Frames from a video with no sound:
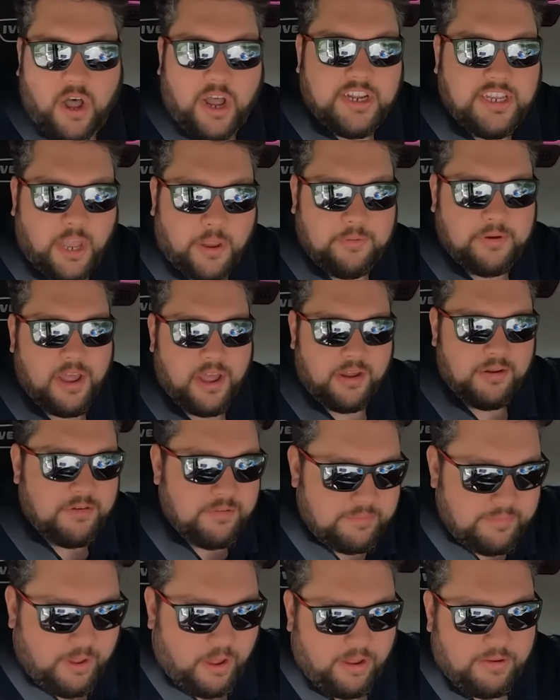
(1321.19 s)
don't know,
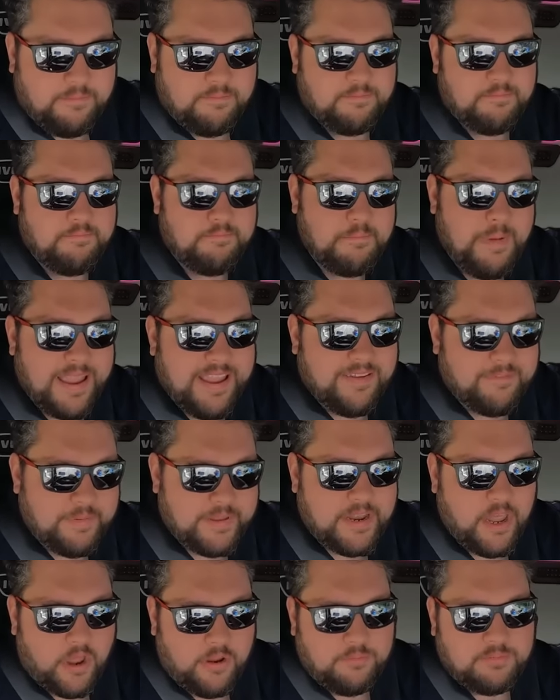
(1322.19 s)
but I may have
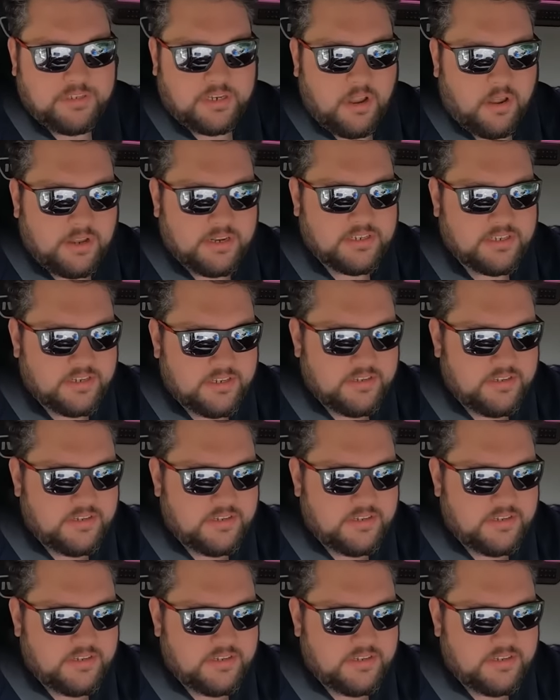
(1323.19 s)
been home tonight.